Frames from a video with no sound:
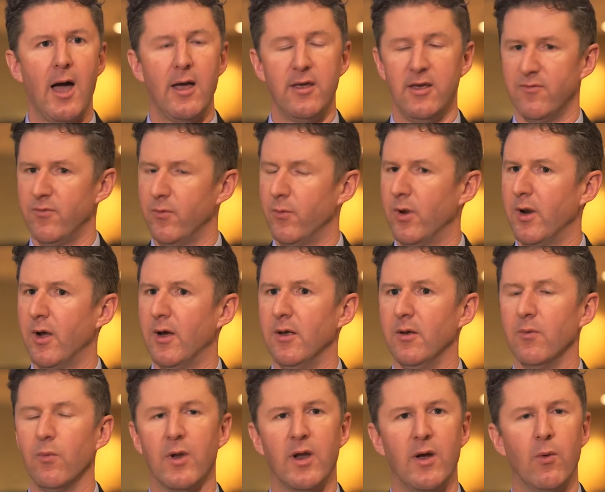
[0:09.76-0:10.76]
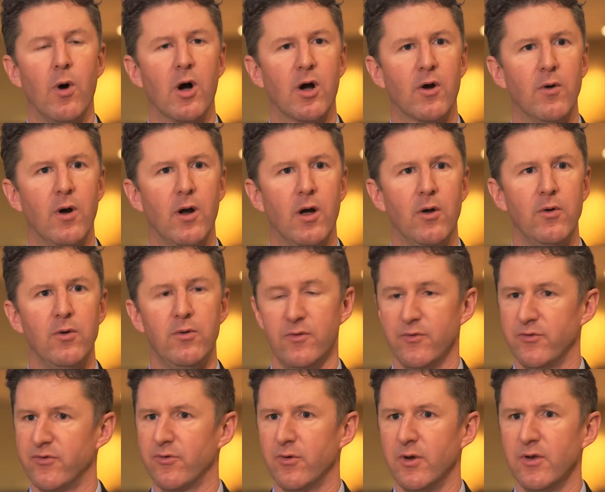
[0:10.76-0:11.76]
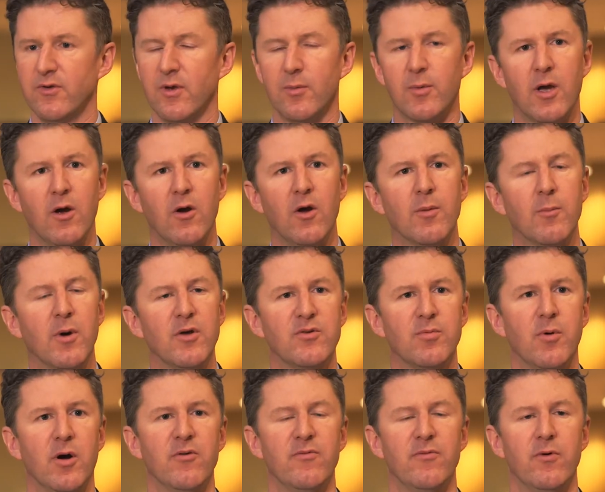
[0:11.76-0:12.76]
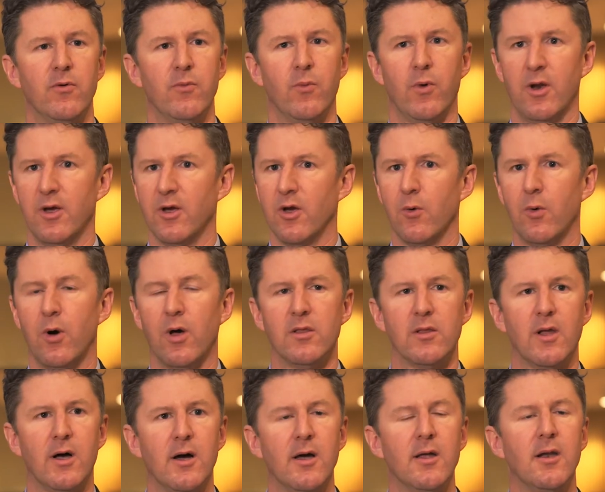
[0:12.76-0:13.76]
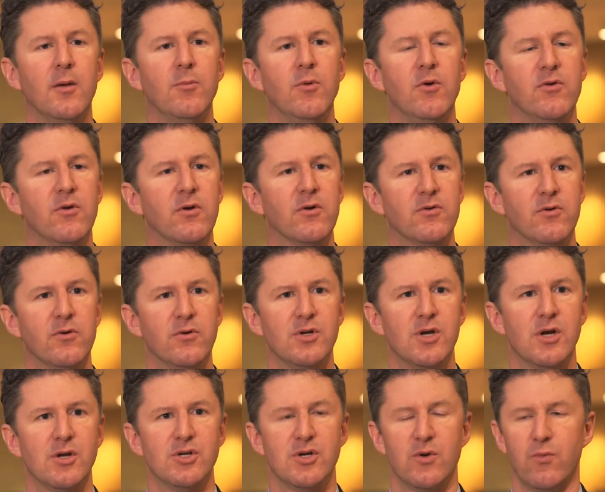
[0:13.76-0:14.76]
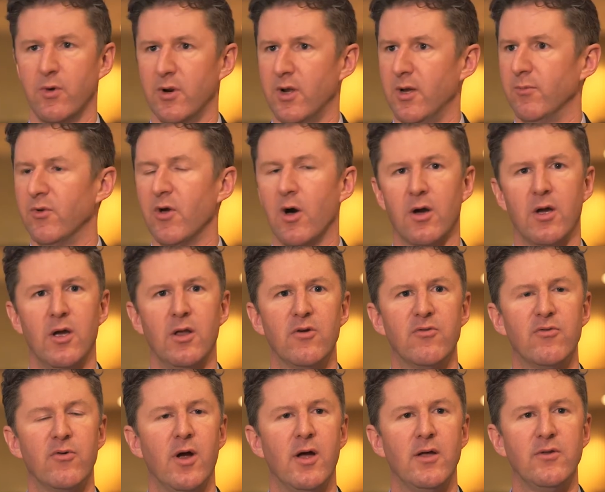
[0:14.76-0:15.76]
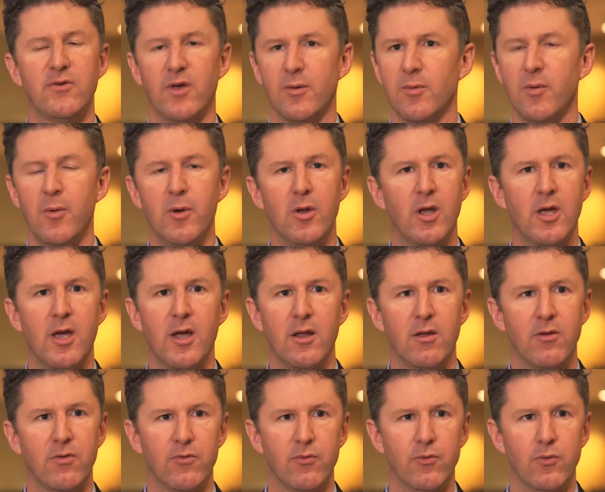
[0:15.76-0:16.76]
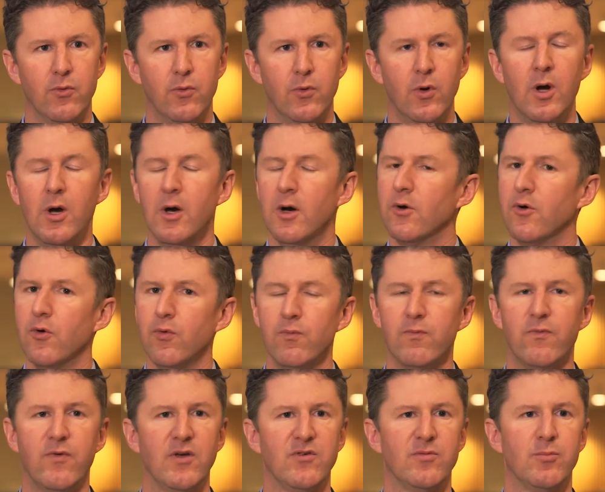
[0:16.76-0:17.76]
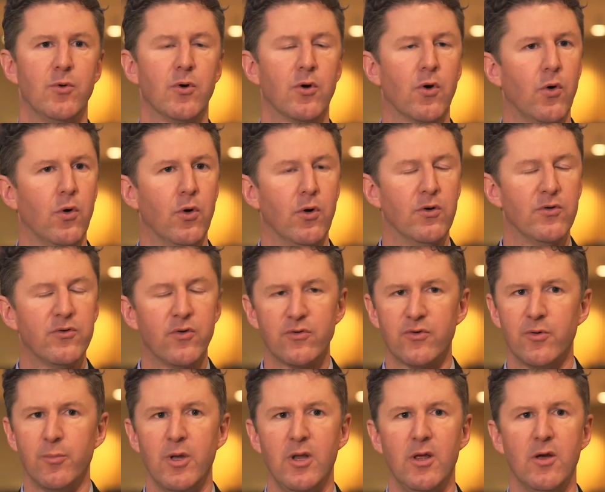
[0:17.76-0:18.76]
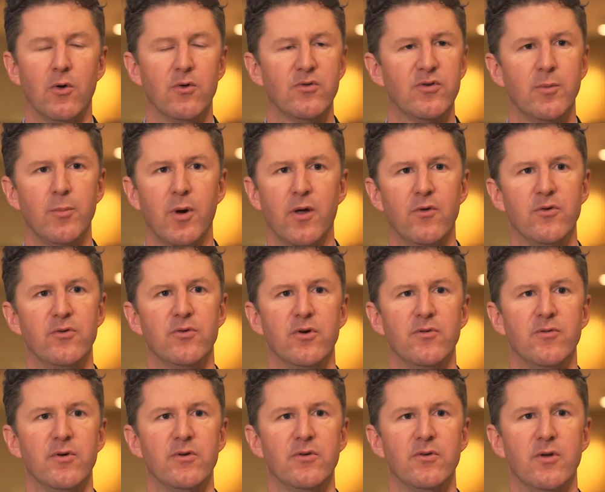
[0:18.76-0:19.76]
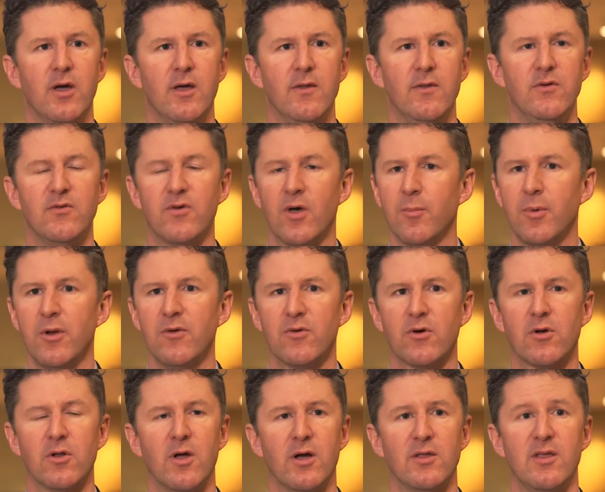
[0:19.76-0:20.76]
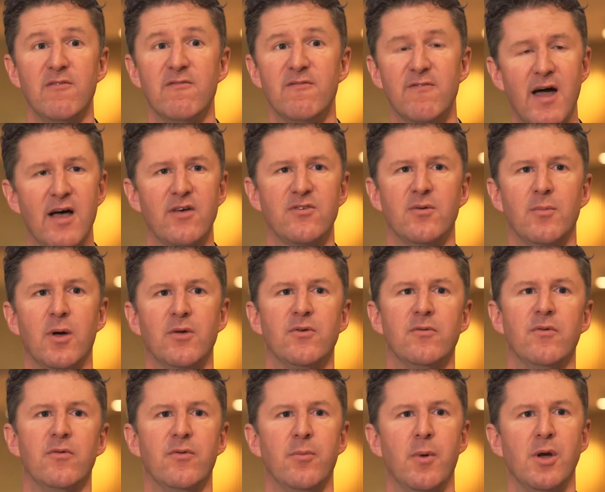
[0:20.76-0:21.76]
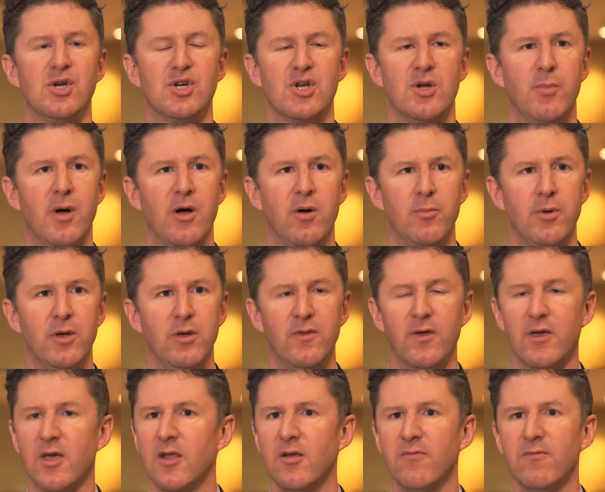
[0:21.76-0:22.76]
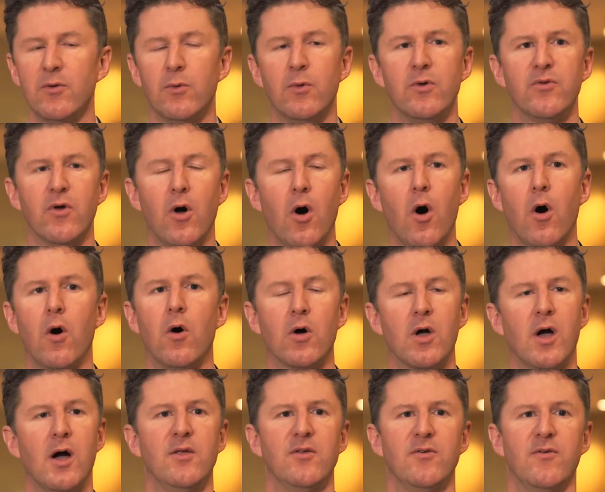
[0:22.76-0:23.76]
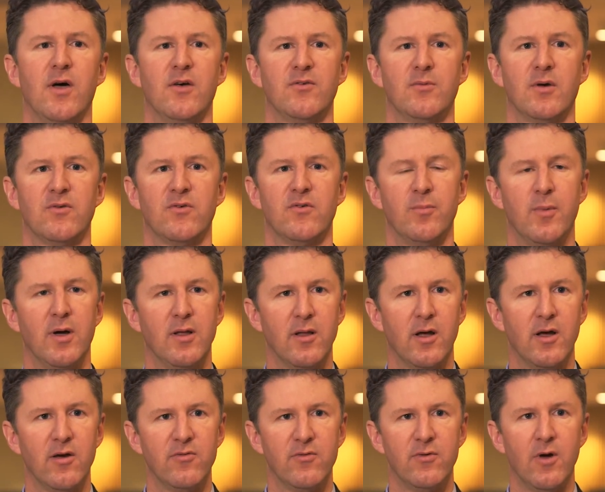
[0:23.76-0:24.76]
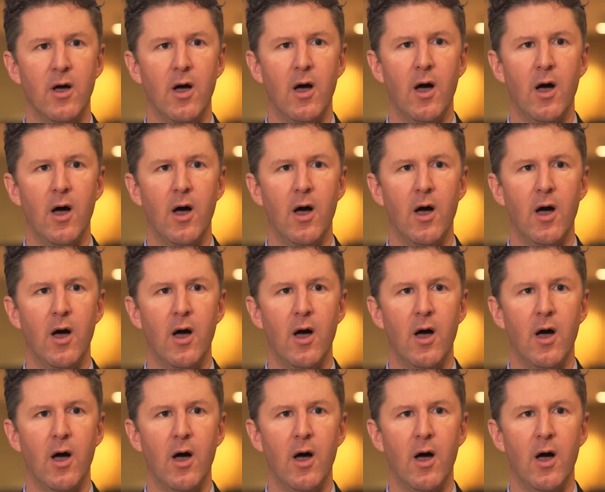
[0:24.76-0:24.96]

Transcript: Even when I walk around in the streets, I'm carrying my smartphone. When I go online, I'm using a search engine. When I'm talking to friends, I'm communicating through Facebook or social media or some other service. And these companies are collecting vast amounts of information about me that can influence all kinds of aspects of my life.